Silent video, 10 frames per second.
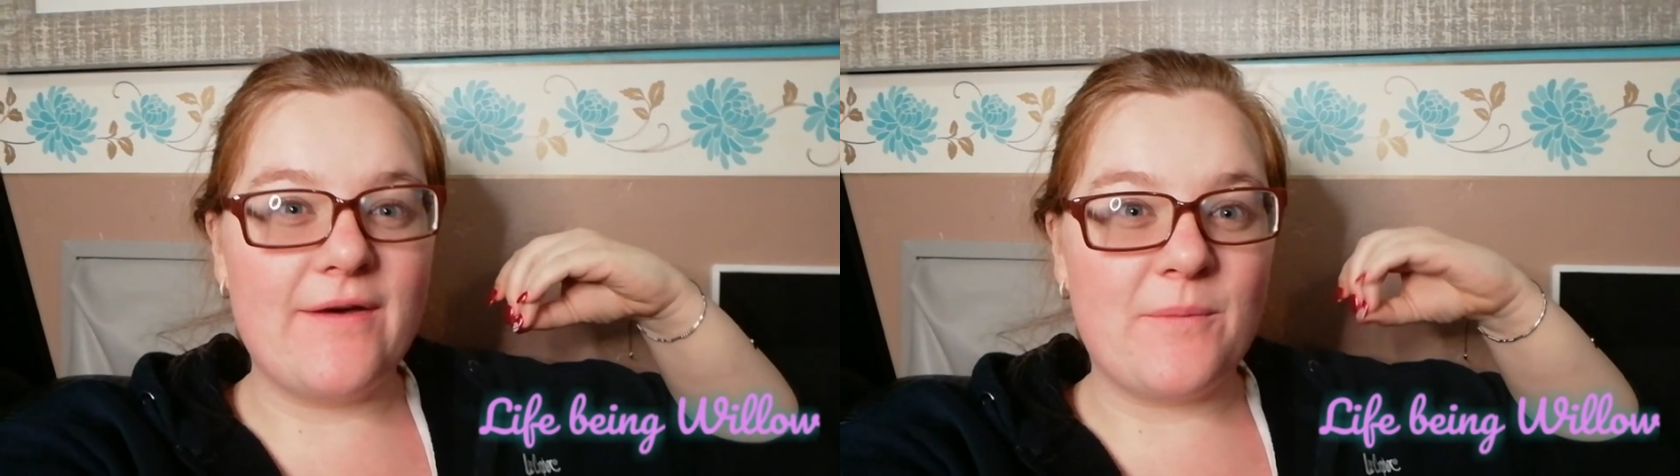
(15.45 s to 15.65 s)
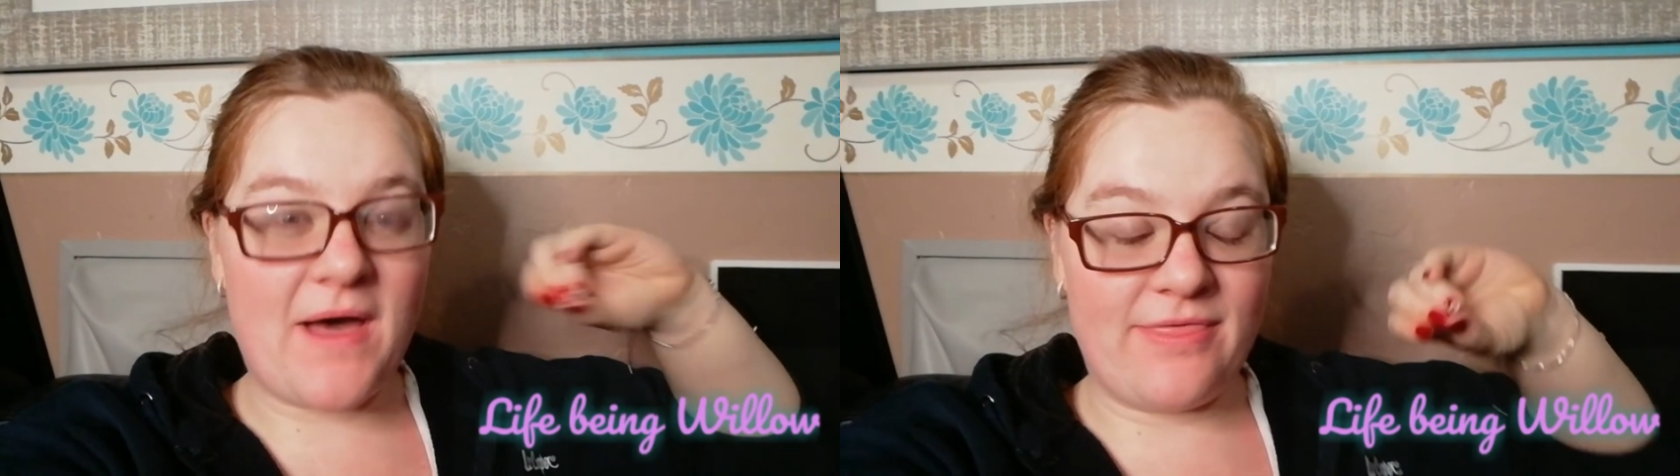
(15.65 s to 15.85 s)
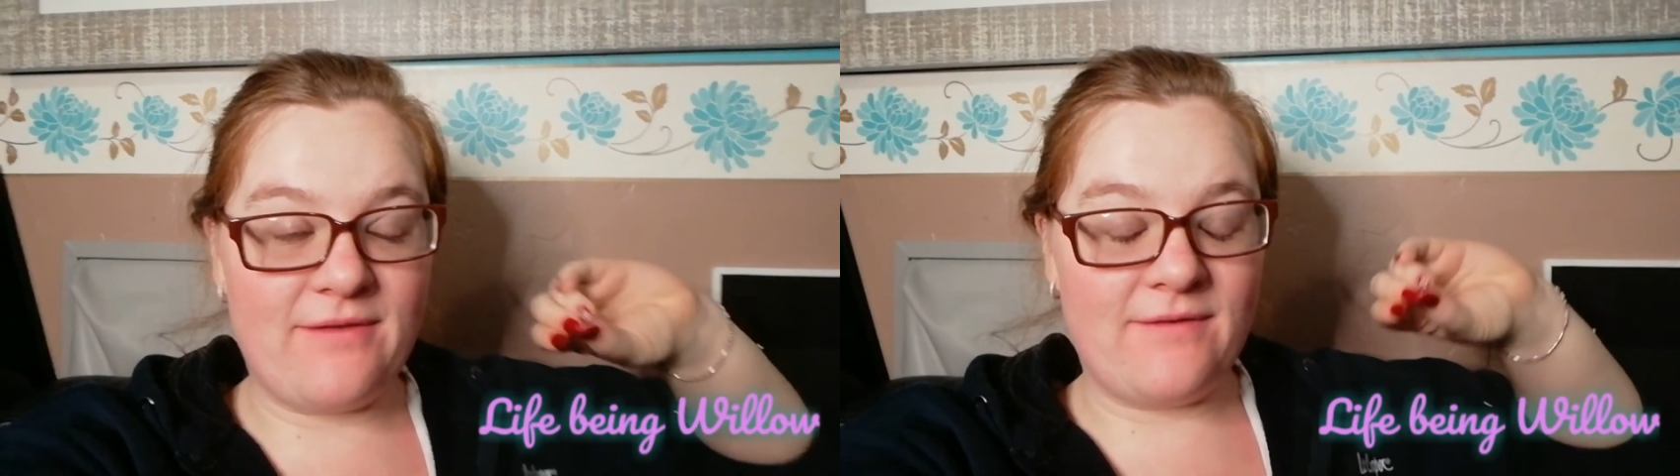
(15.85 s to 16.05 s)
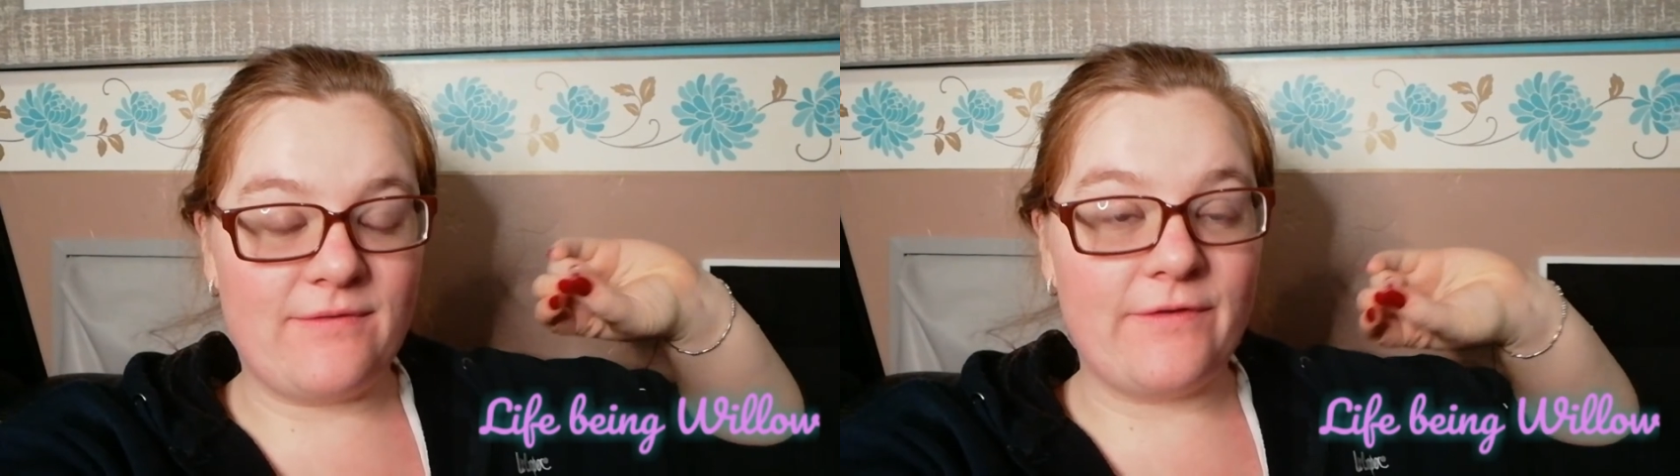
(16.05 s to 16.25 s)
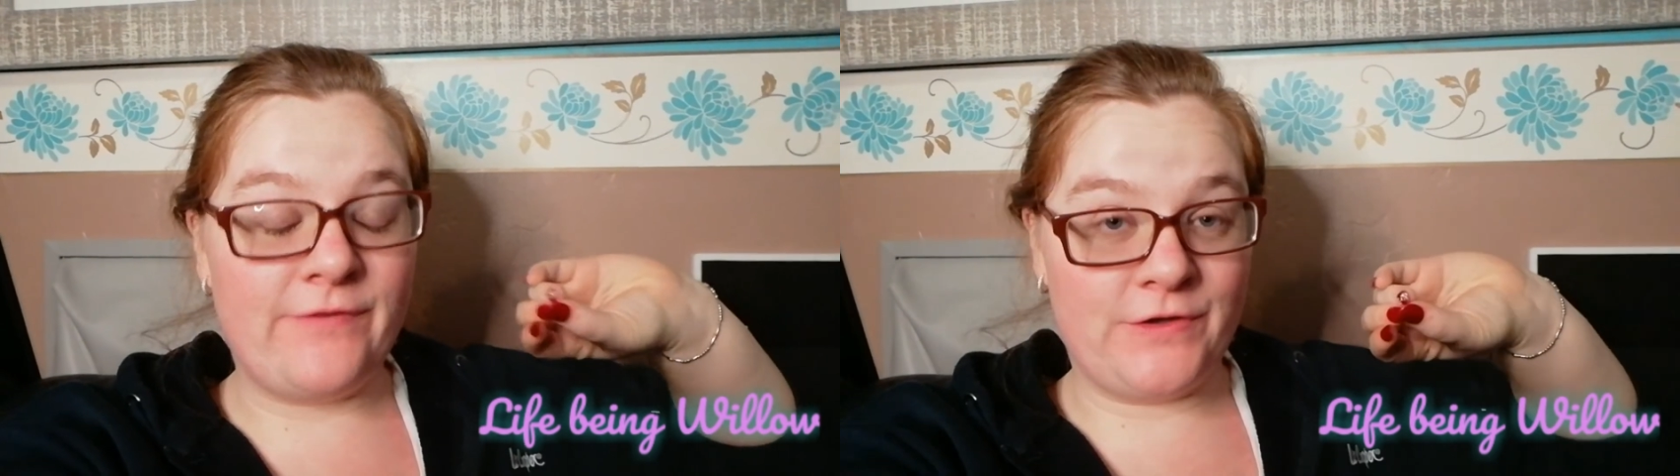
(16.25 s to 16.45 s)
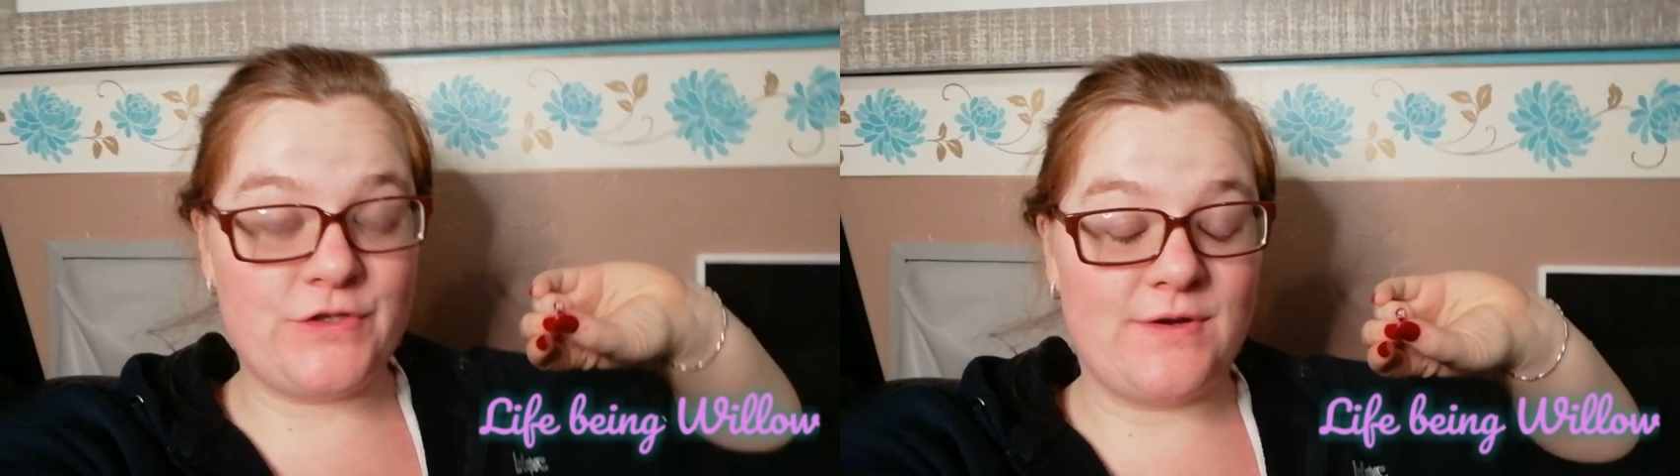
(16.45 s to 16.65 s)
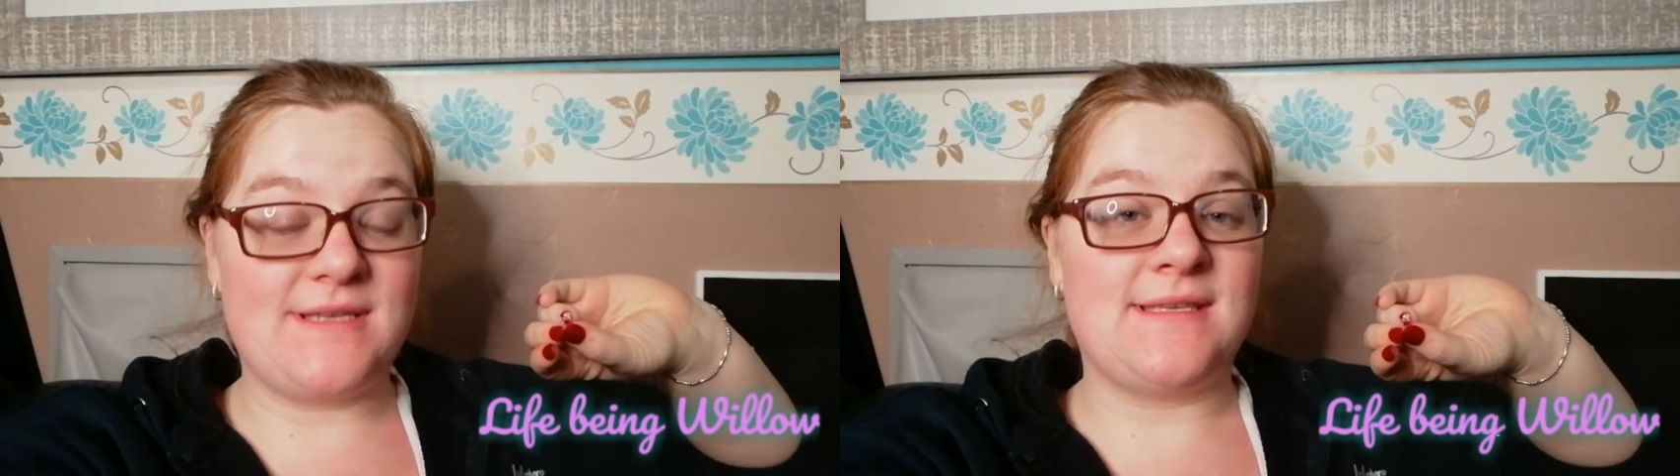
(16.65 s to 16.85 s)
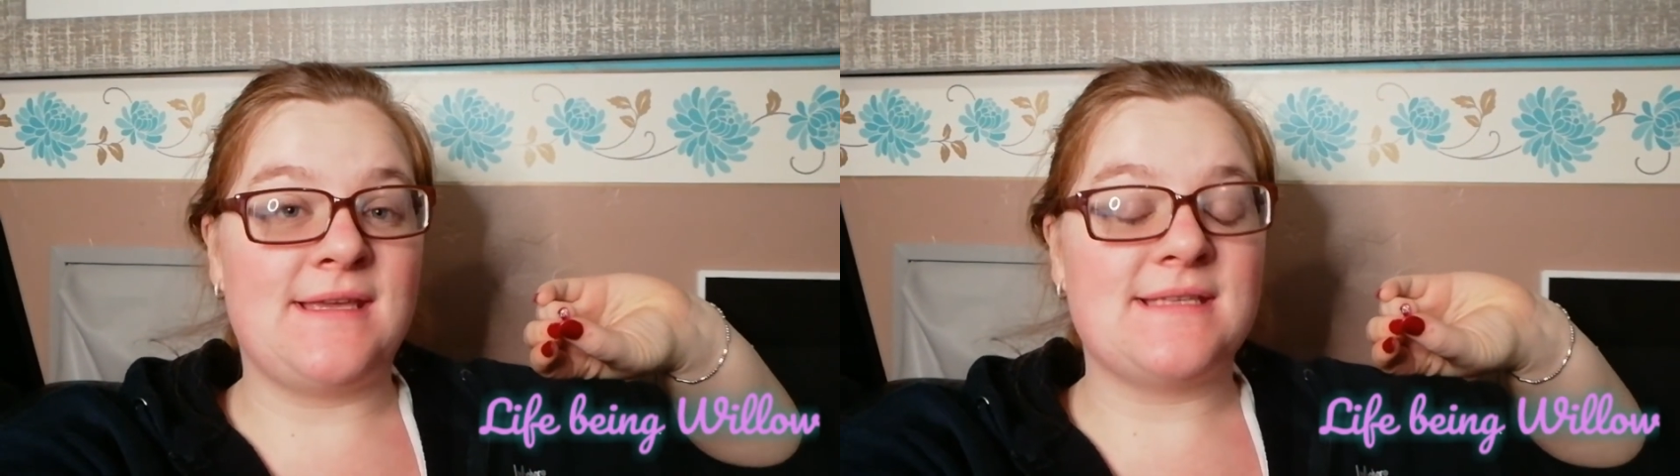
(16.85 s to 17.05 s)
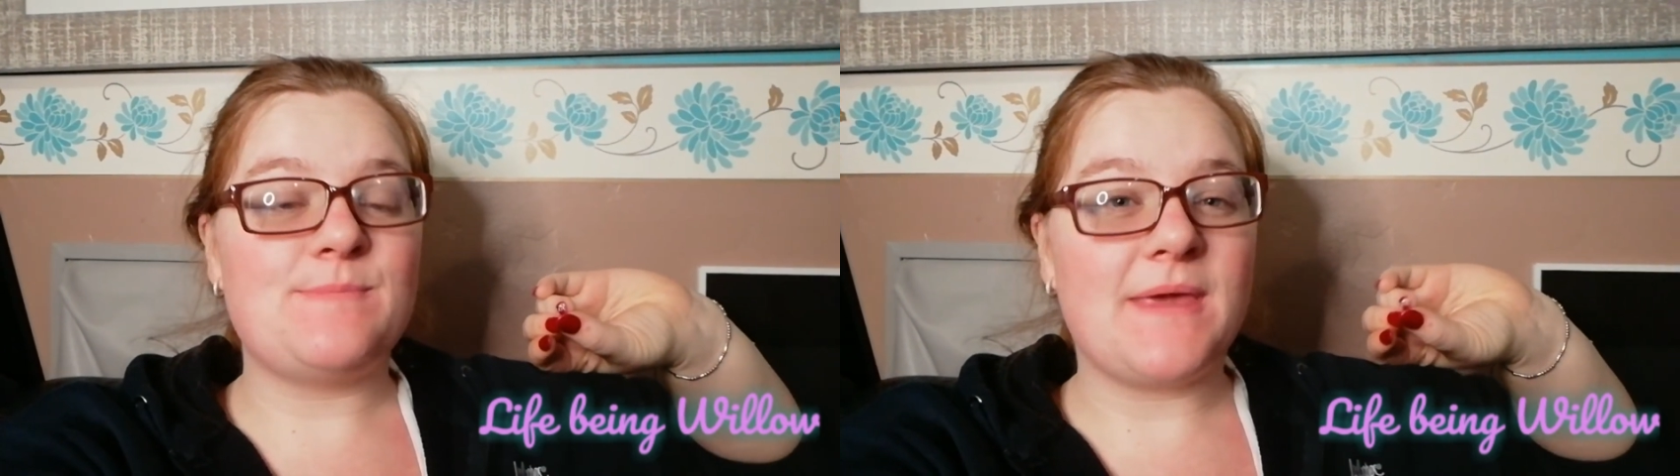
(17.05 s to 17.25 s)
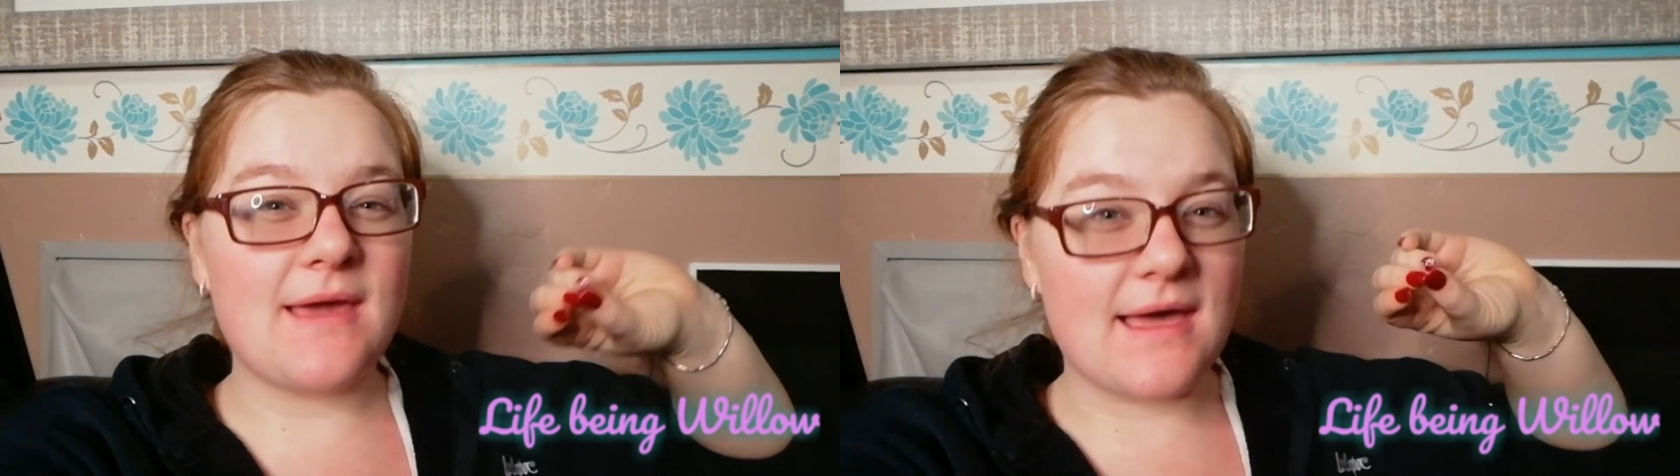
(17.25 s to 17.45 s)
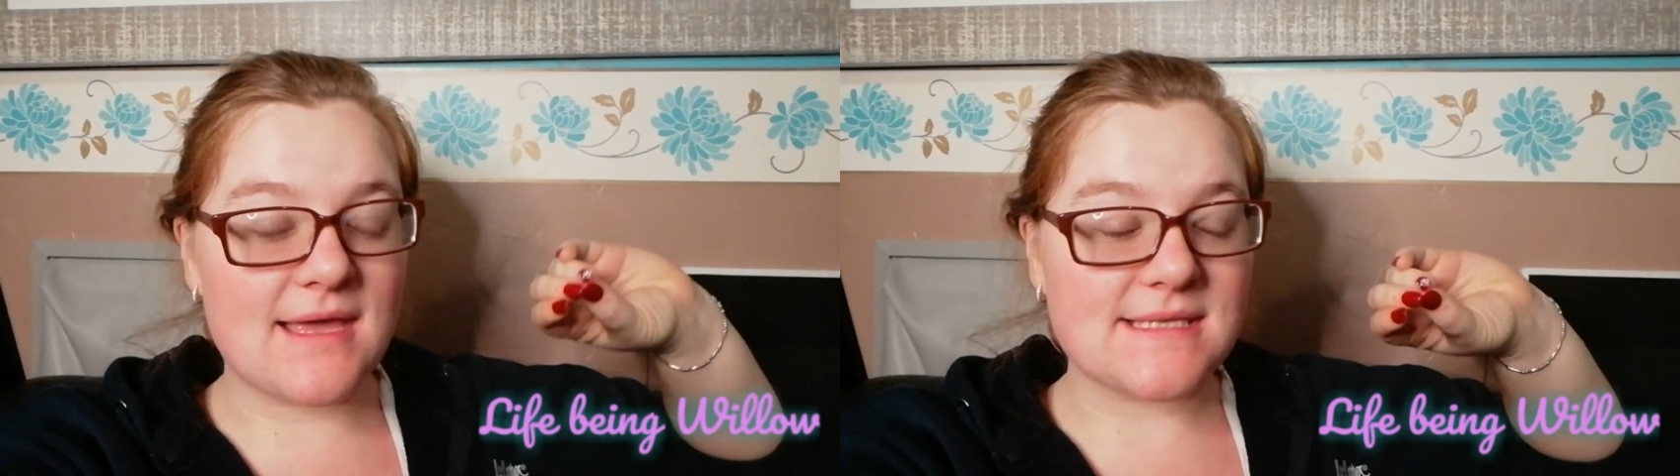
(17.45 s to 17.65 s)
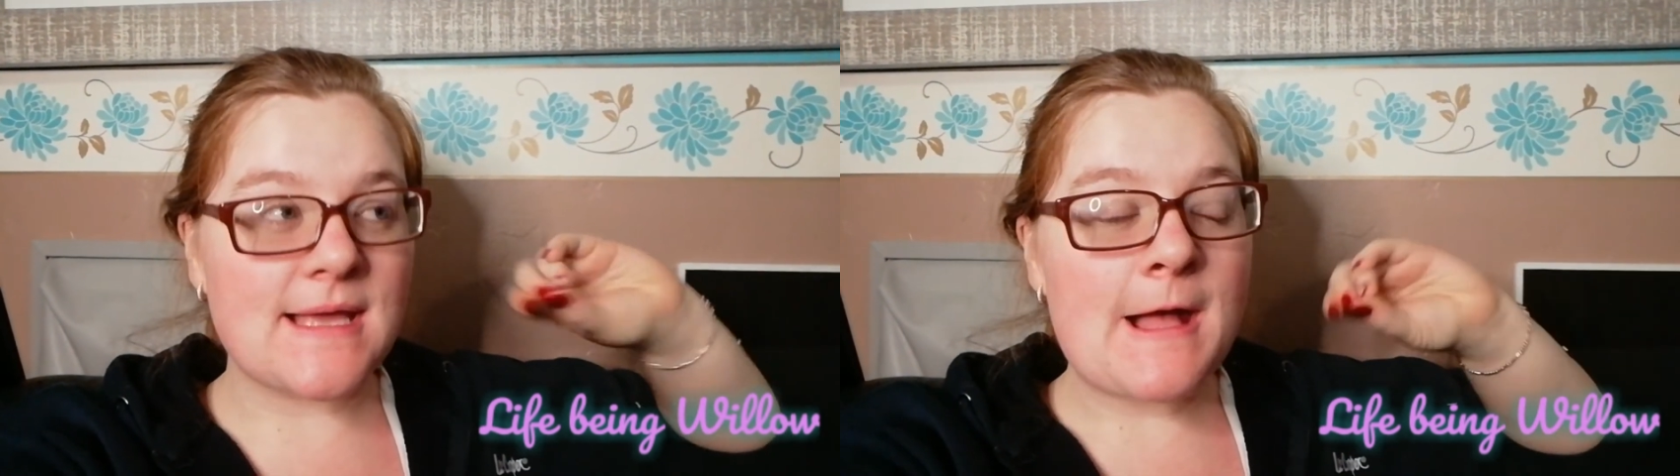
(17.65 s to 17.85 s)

worth of food choices, because